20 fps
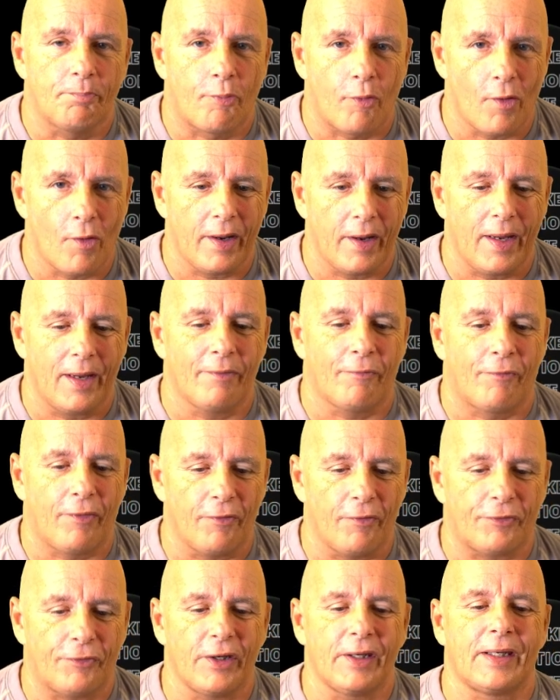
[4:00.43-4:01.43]
points and
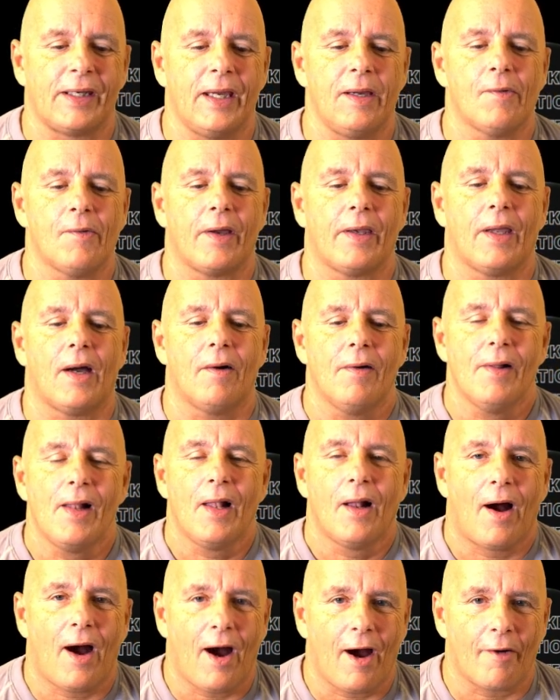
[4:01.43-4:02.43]
15 games right now.
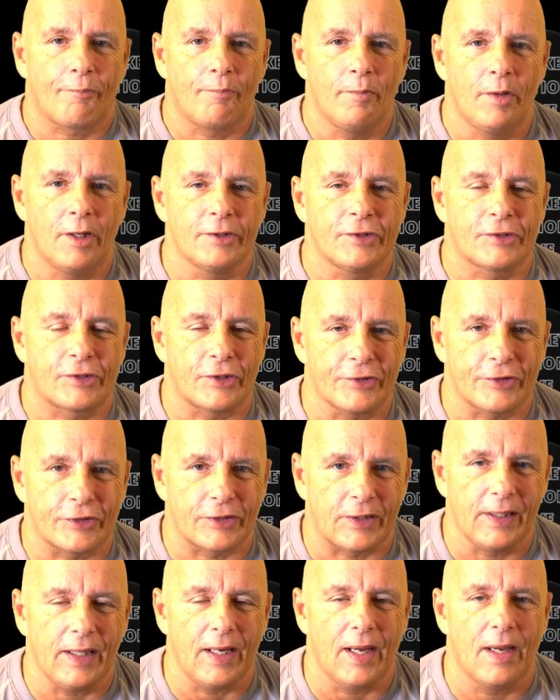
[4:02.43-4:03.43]
Hoffman,
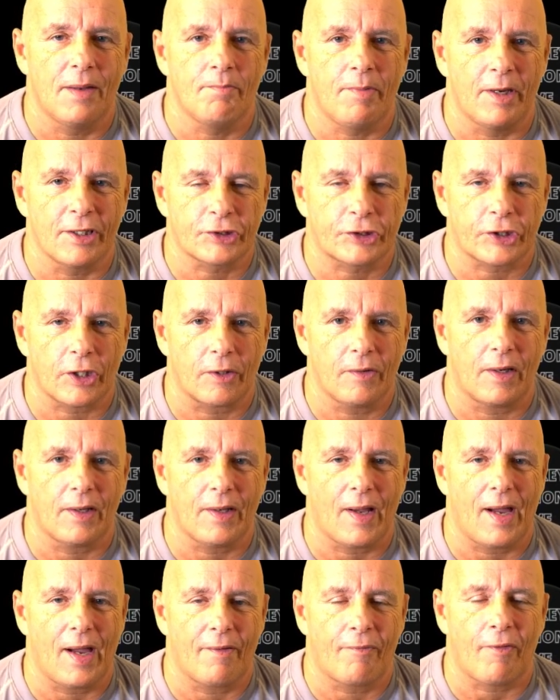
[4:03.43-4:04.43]
Suzuki, and Ben
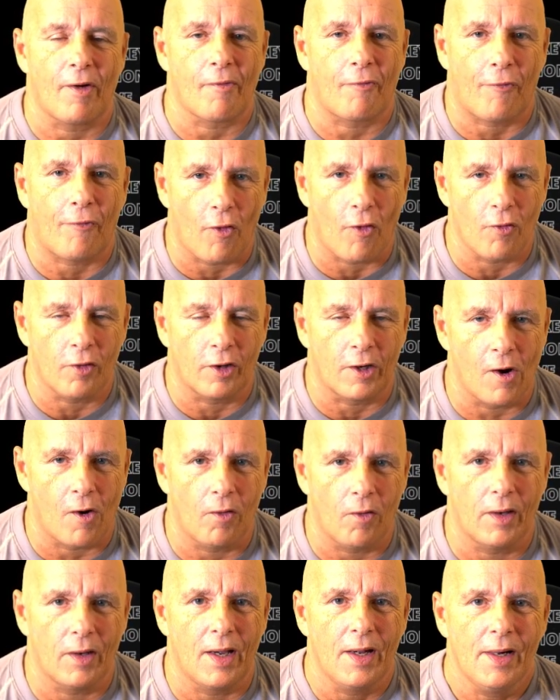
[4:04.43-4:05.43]
Chariot have 4
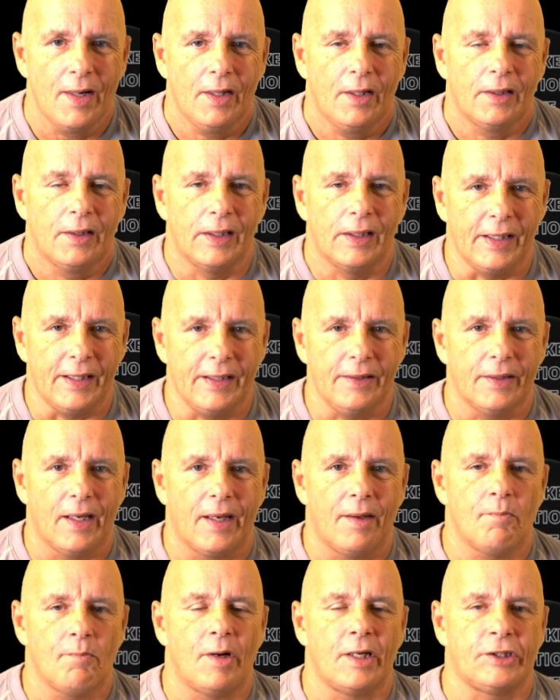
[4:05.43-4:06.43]
goal lead,
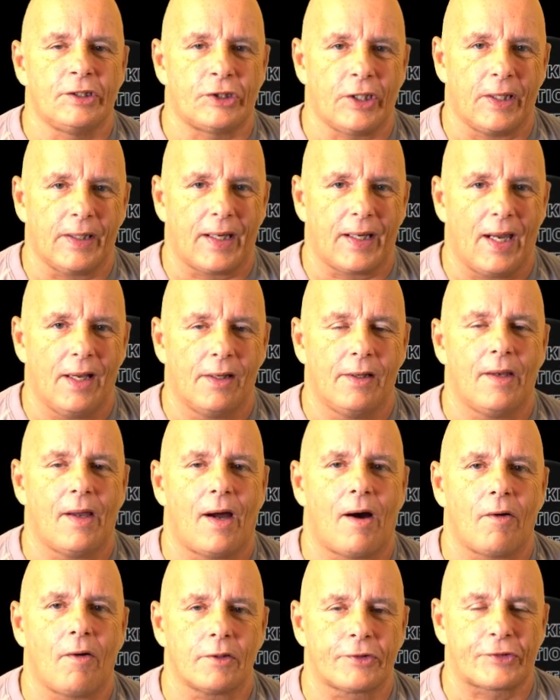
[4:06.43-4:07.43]
and Jake Allen
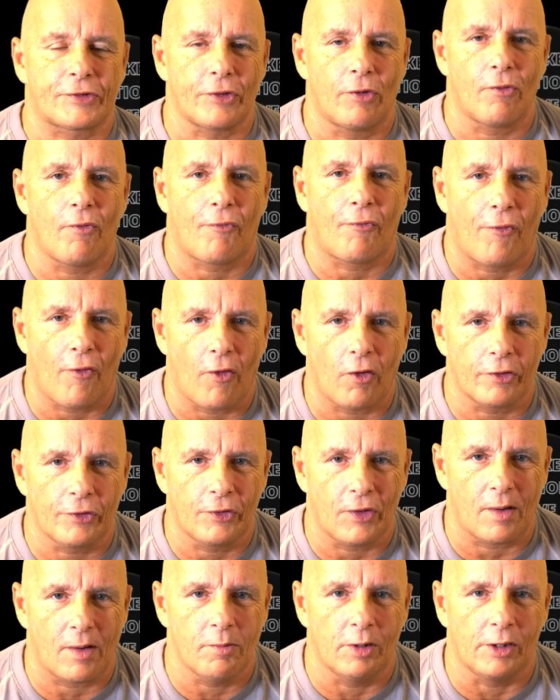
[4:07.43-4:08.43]
also
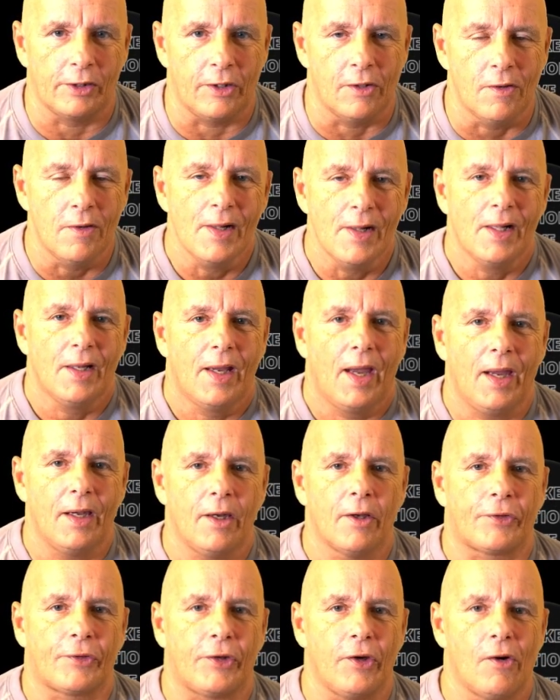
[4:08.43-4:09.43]
4W.
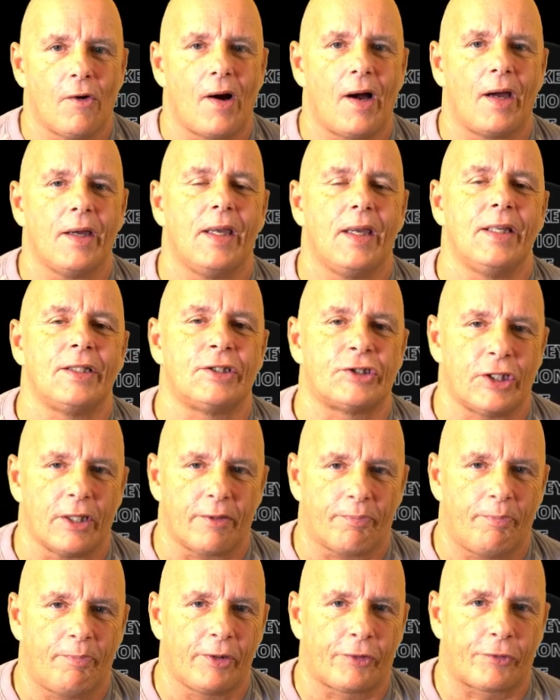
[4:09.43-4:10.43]
And the TOI is
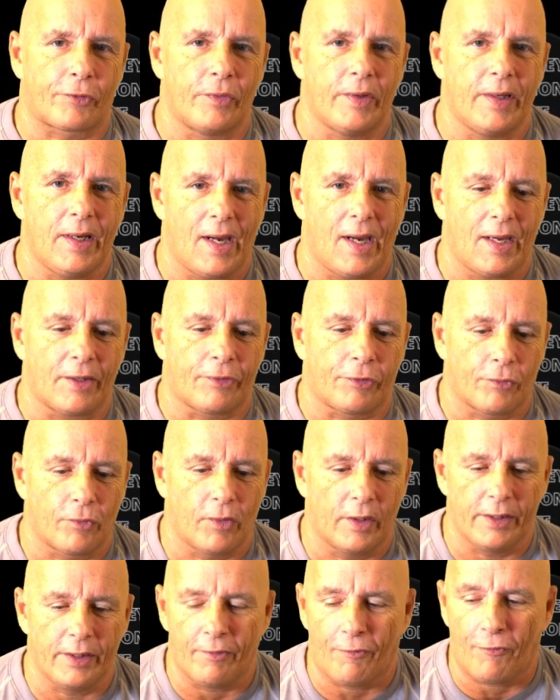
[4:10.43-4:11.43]
Jeff Petrie at
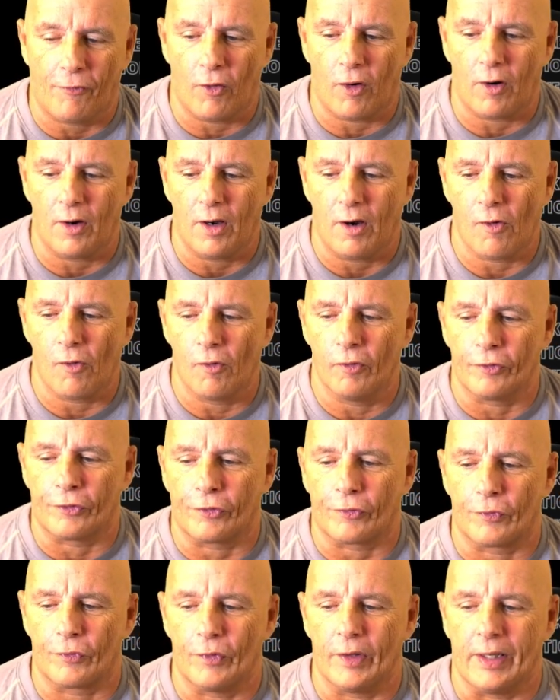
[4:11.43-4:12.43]

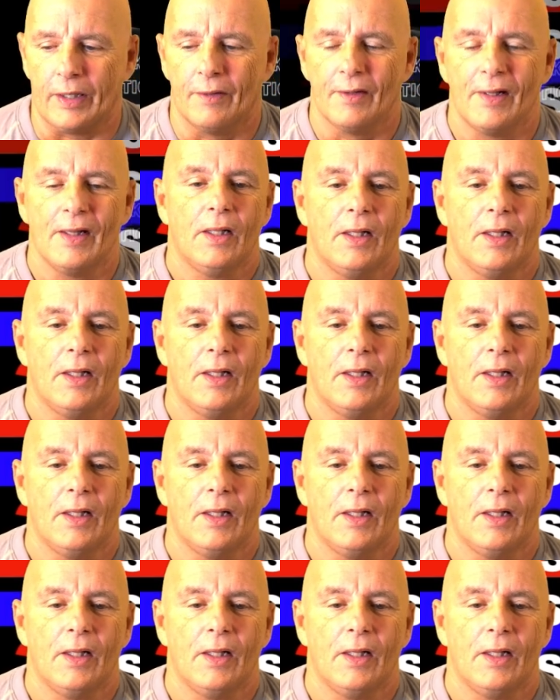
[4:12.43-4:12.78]
24.03.